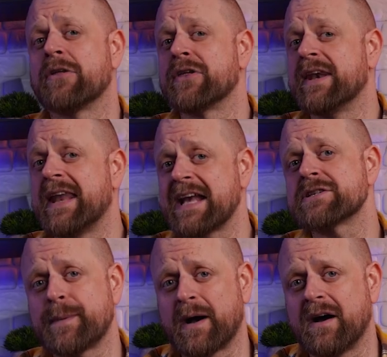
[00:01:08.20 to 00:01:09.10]
the next
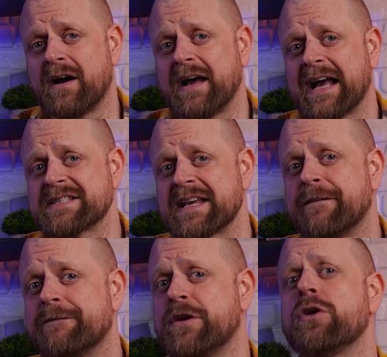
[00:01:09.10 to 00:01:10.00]
part has a
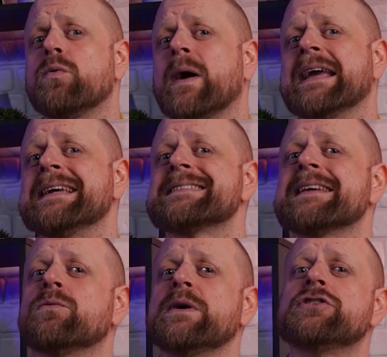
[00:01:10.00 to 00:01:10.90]
few ways
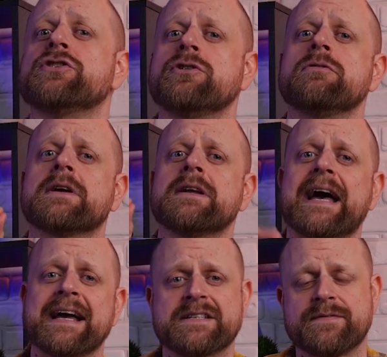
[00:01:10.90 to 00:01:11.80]
in which you can
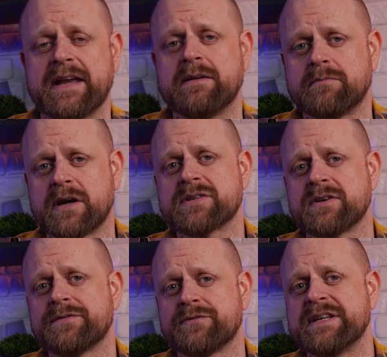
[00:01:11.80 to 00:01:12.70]
activate
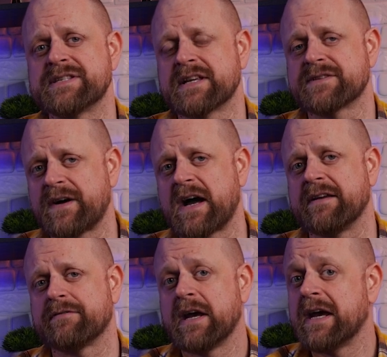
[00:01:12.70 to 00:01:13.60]
Microsoft 365,